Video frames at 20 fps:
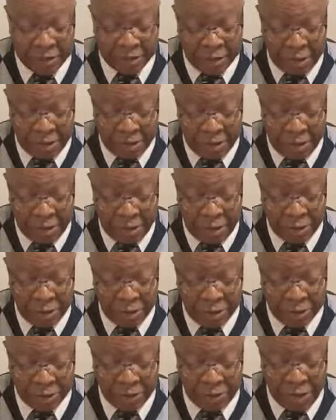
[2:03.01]
And I repeat
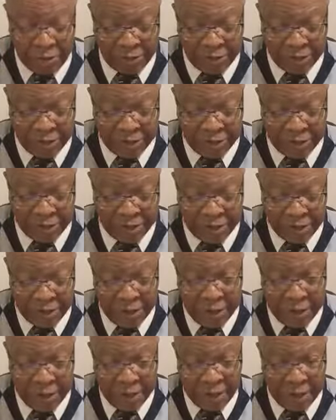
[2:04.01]
those references,
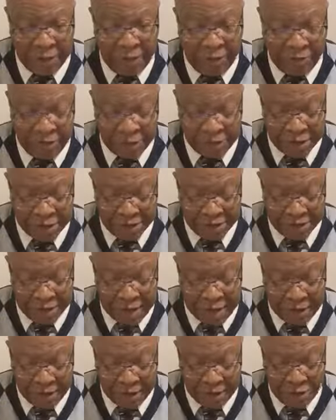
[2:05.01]
Ephesians
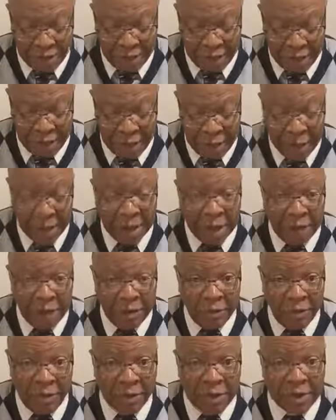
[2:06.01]
5:20,
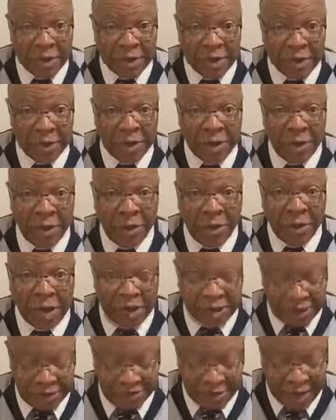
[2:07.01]
1
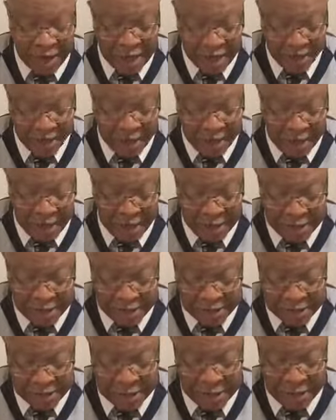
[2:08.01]
Thessalonians 5 and
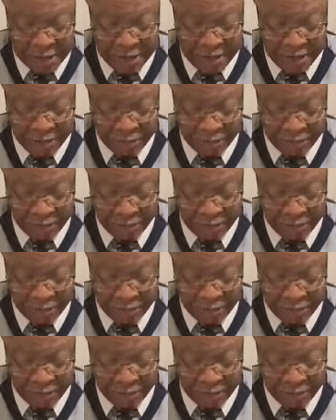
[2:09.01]
18.